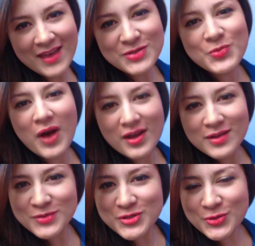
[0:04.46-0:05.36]
guys,
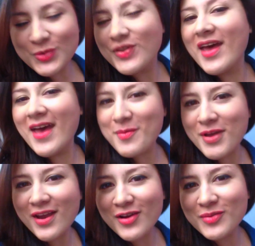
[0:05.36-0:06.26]
welcome to the
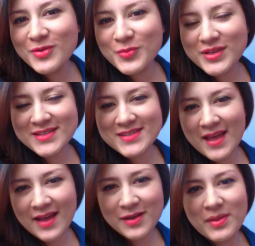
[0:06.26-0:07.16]
Oh Gardener Midweek
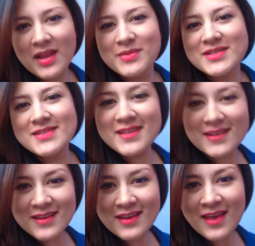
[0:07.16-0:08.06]
Snack. My name is
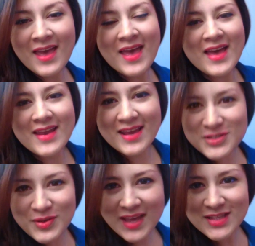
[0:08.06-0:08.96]
Cindy, and
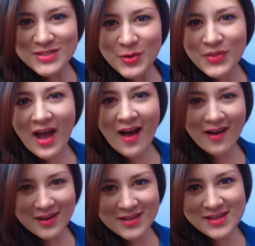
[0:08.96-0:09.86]
as you guys know, the
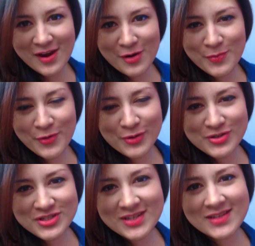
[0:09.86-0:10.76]
holidays are
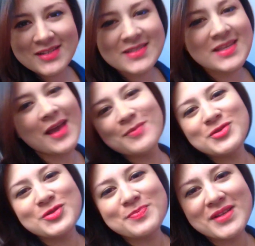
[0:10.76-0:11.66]
approaching. It's time
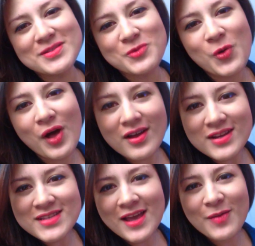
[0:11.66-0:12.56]
to spend some
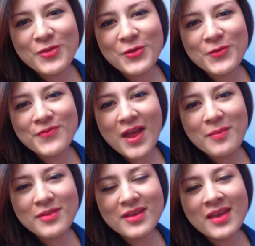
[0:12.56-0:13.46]
quality time with your
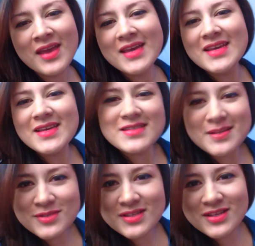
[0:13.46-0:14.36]
family, eat
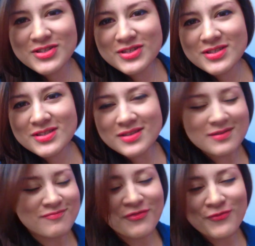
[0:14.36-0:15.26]
some delicious
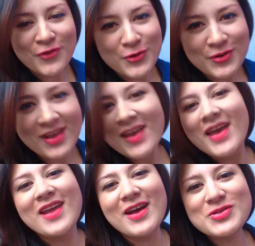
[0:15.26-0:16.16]
food,
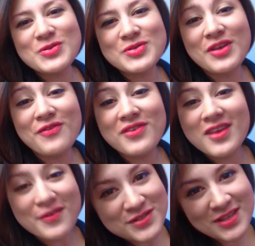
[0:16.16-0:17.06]
and also to give
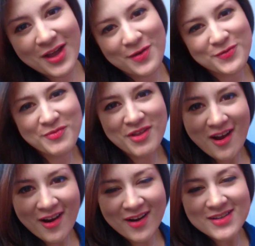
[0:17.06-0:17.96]
gifts that come from the
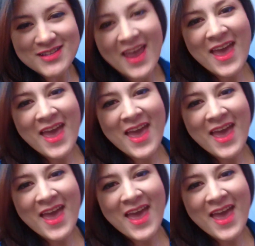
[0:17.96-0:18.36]
heart.